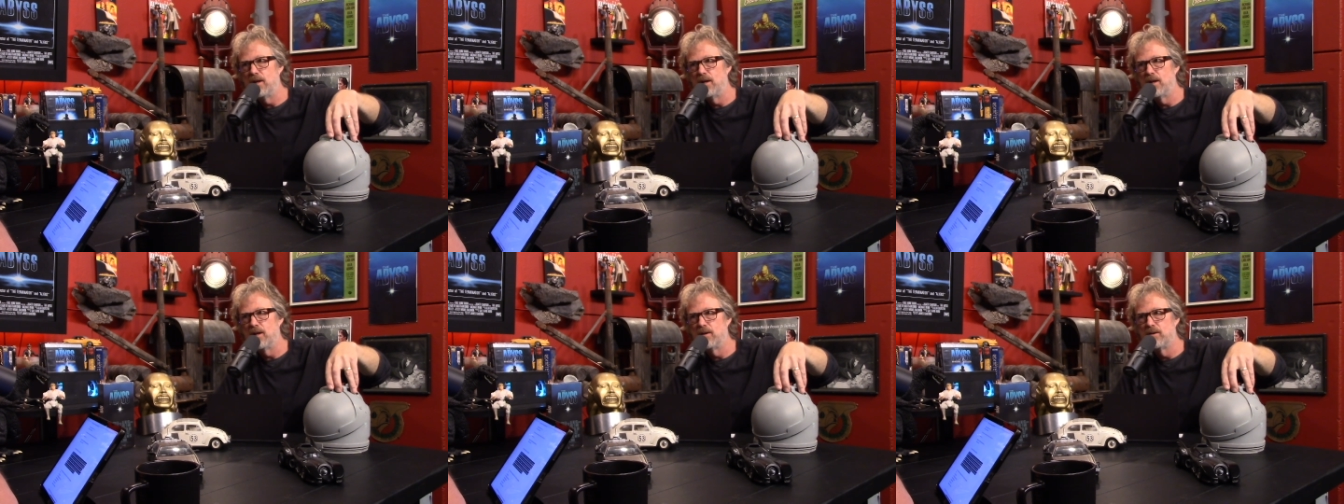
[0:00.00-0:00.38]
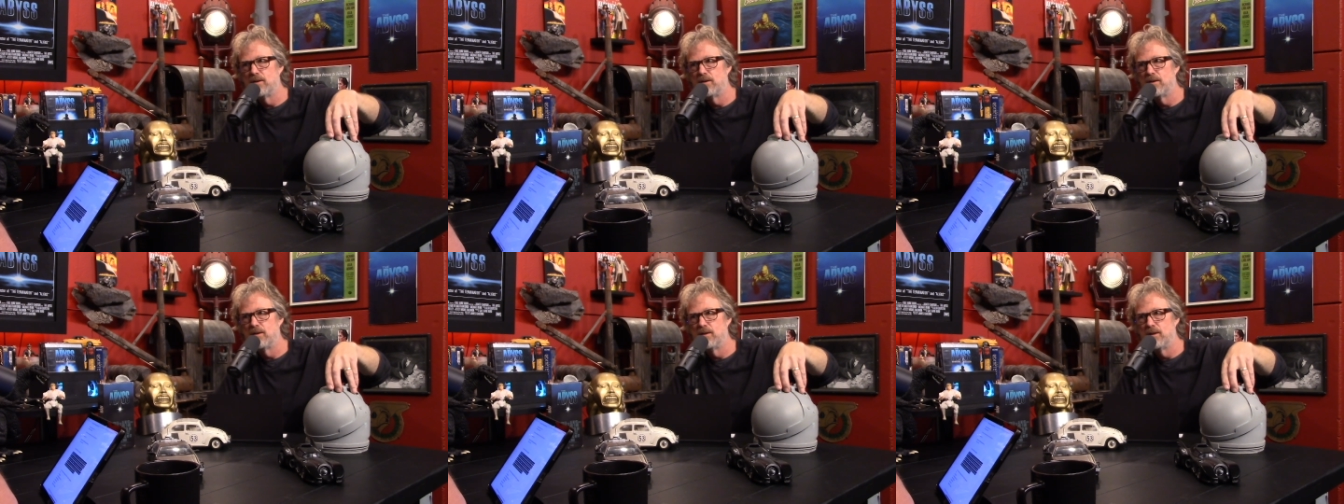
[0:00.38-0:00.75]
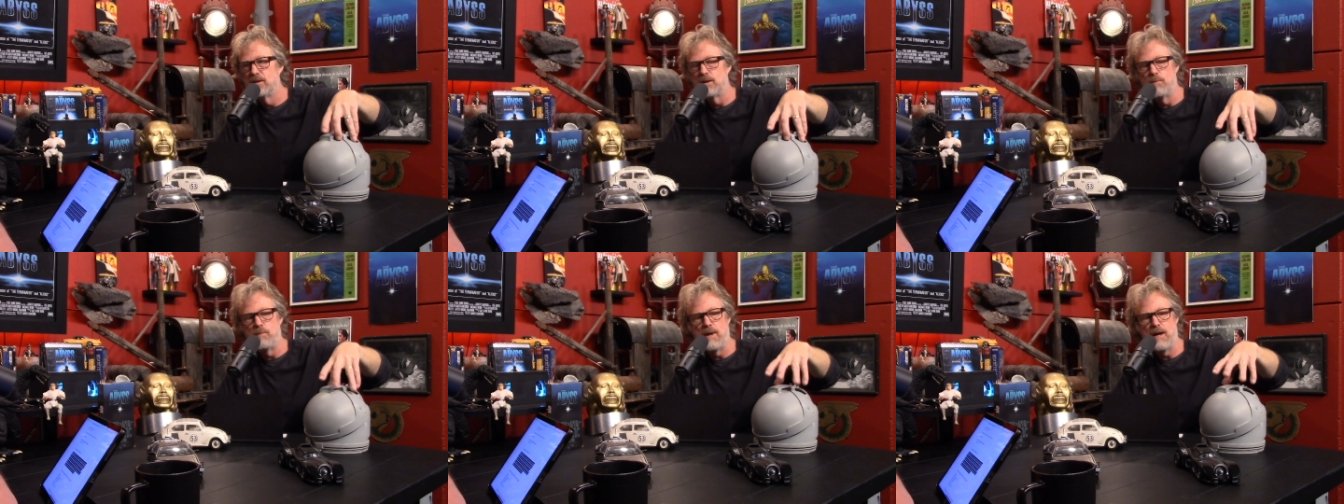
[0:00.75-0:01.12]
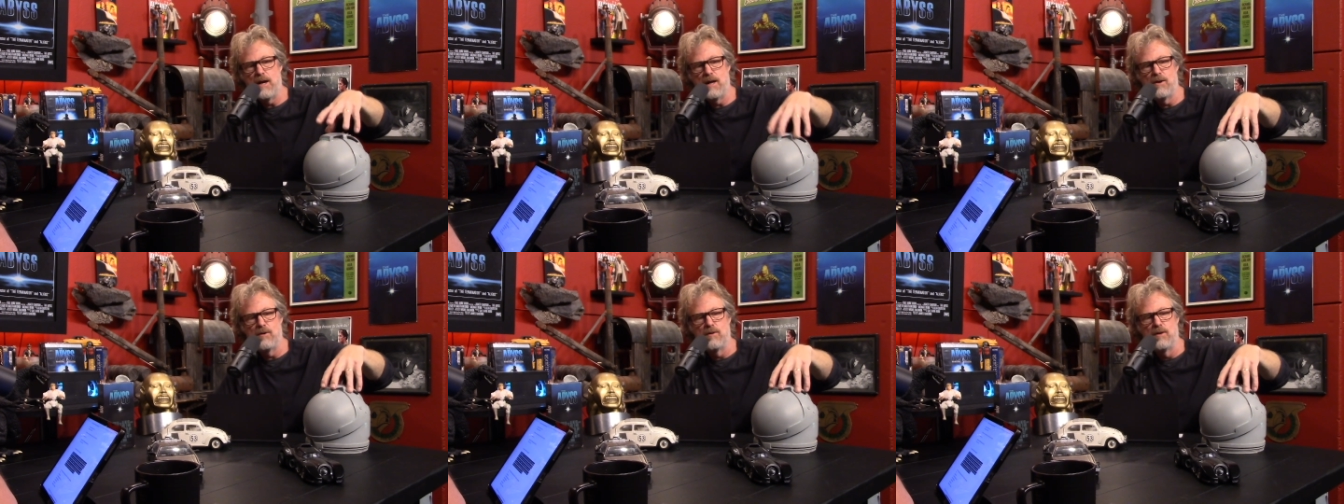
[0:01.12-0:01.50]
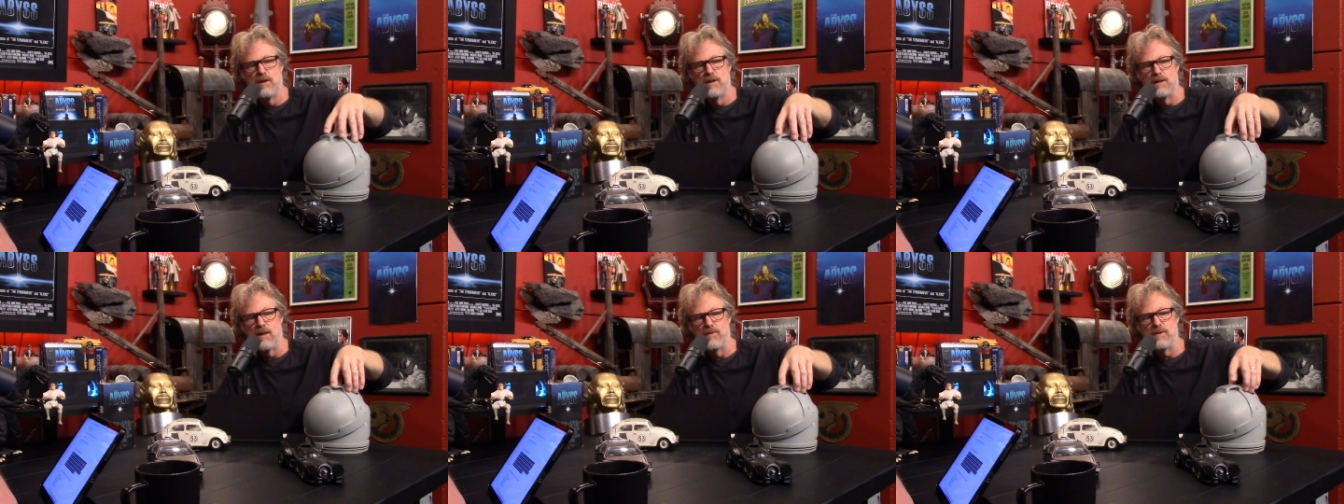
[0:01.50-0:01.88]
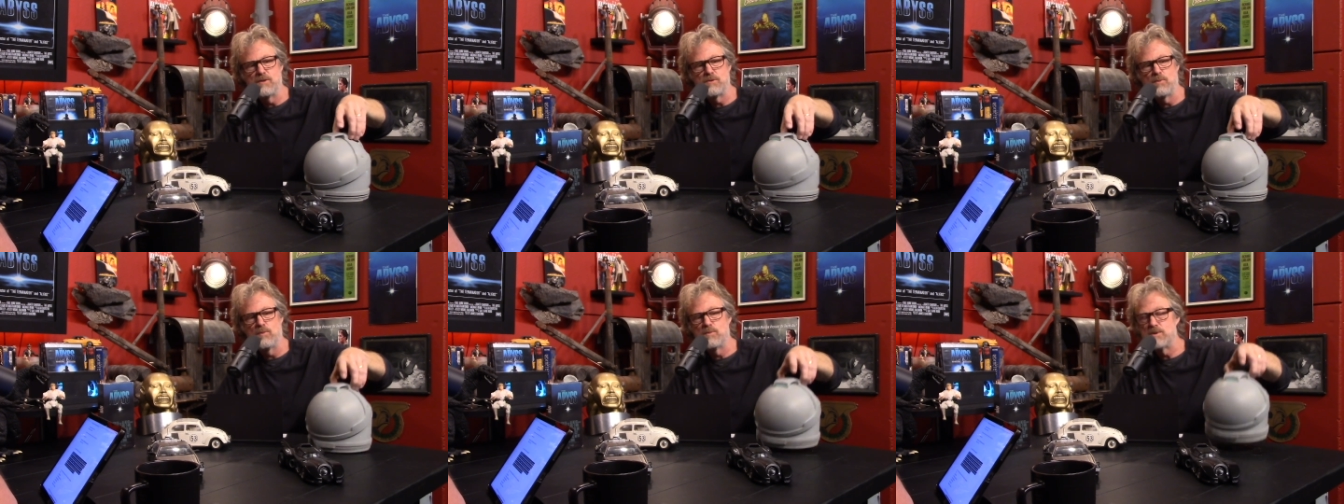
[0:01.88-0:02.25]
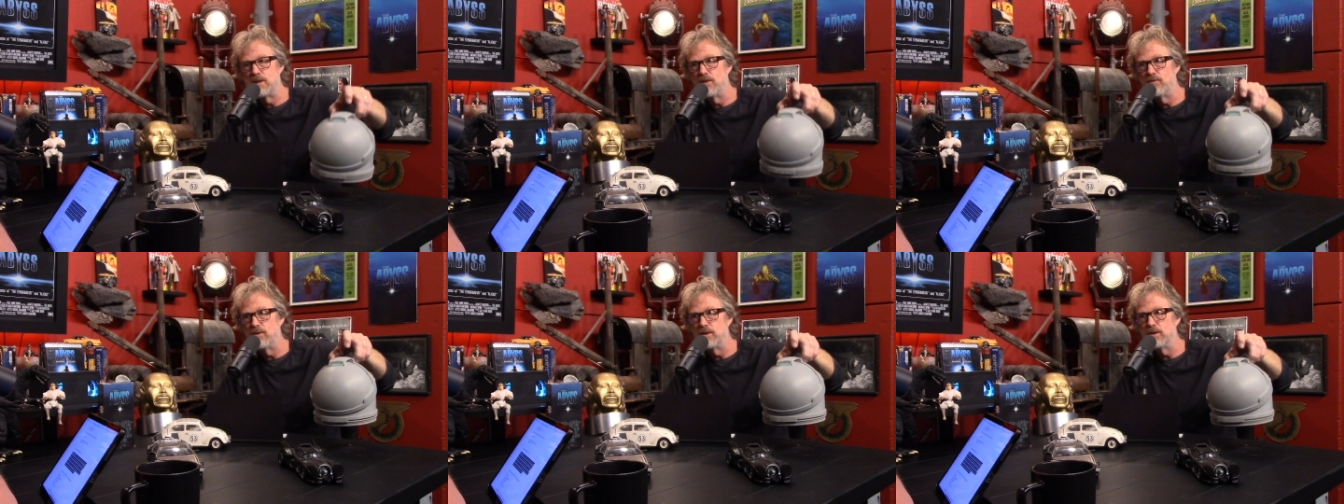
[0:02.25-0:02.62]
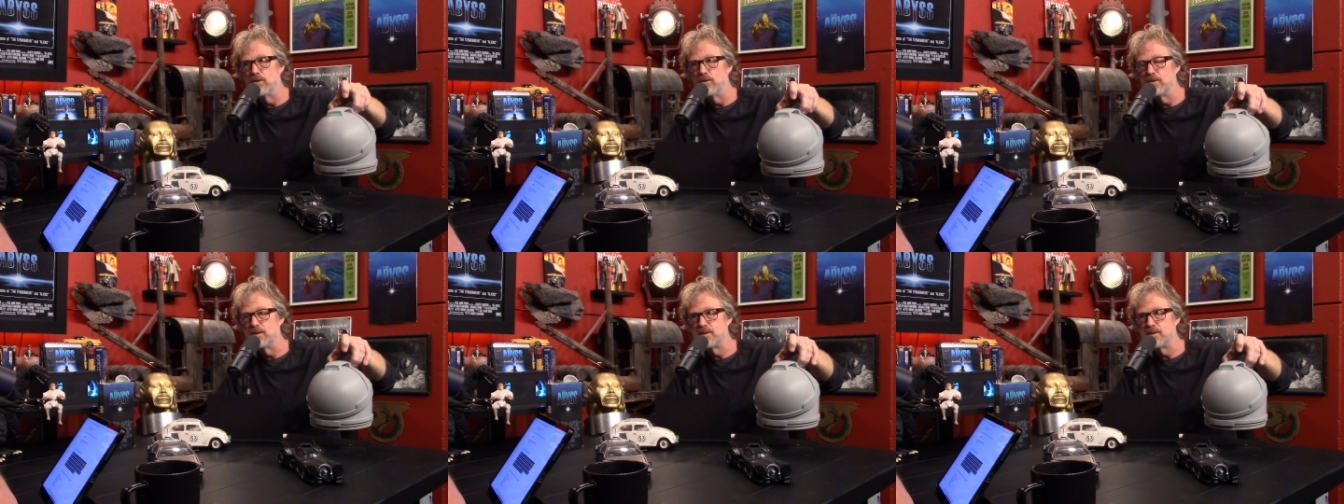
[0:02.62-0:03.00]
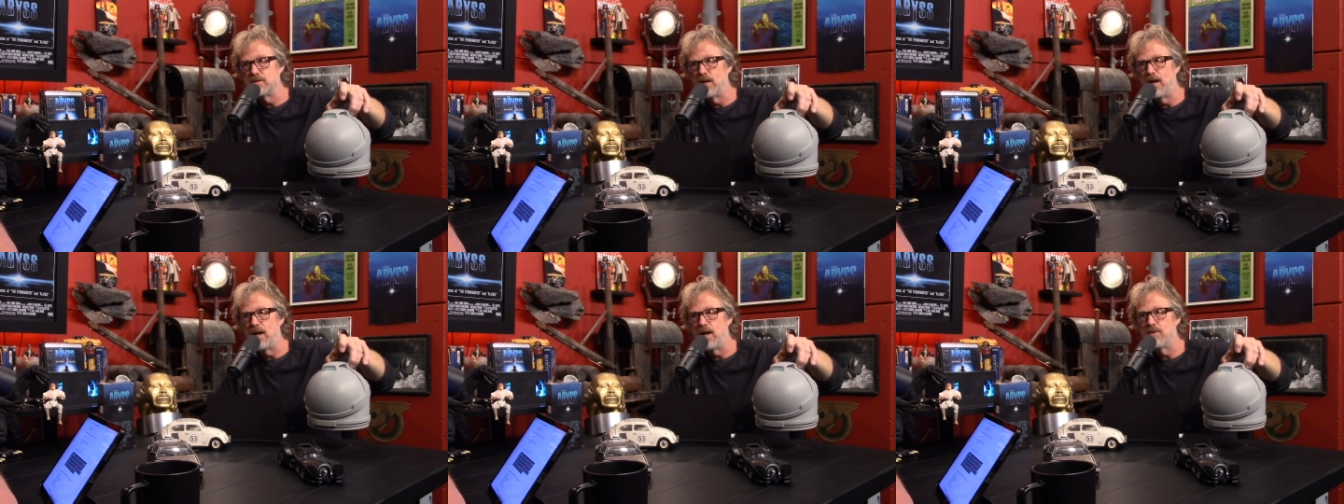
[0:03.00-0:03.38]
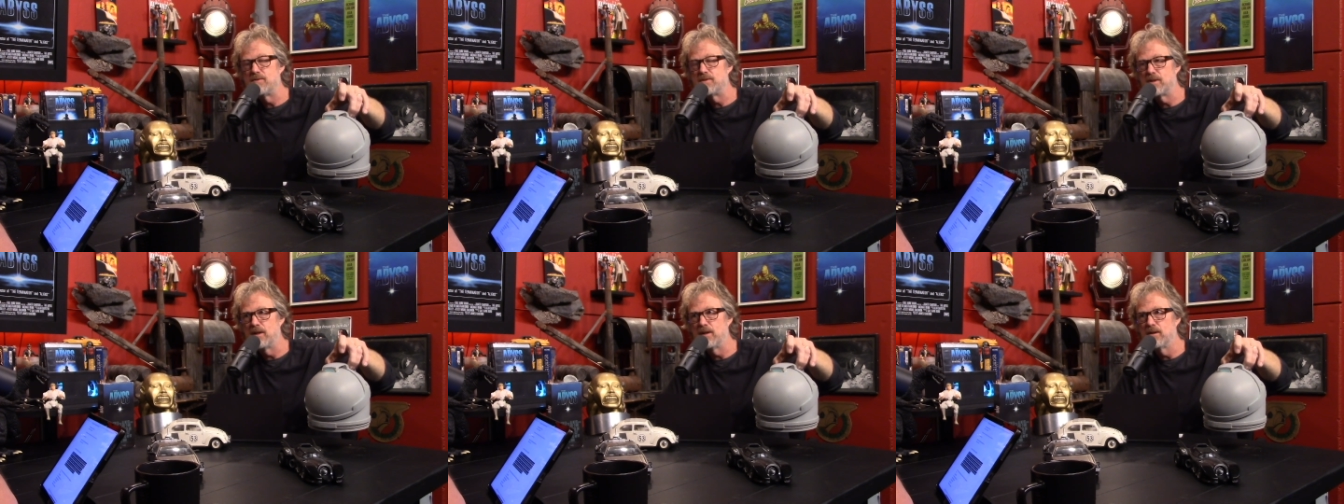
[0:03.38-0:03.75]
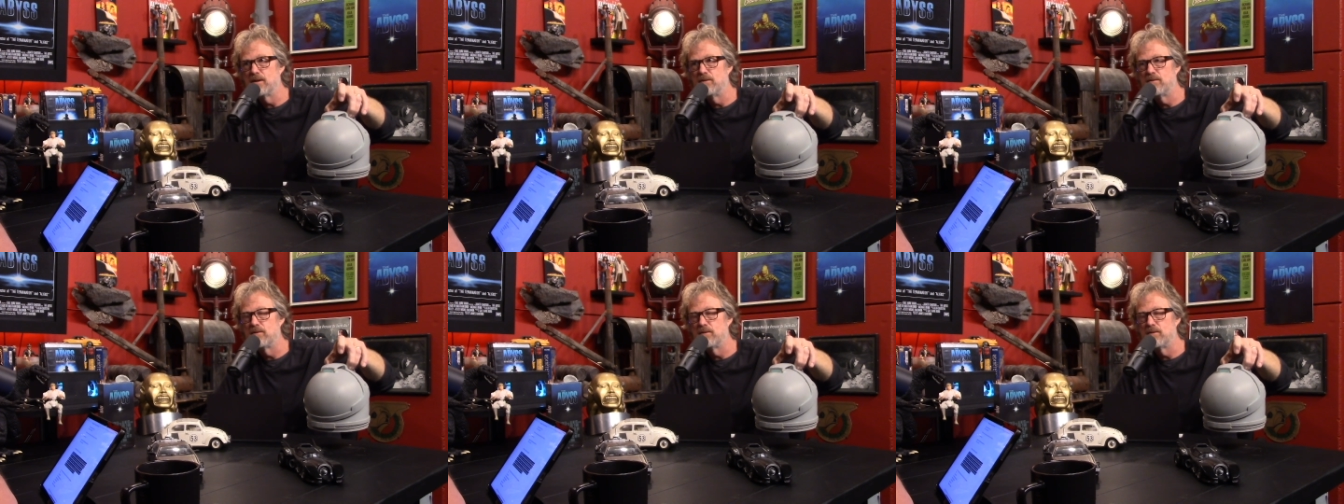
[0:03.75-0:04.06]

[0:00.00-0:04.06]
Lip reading: Yeah. The pattern. Now this one was never used. This is a half scale.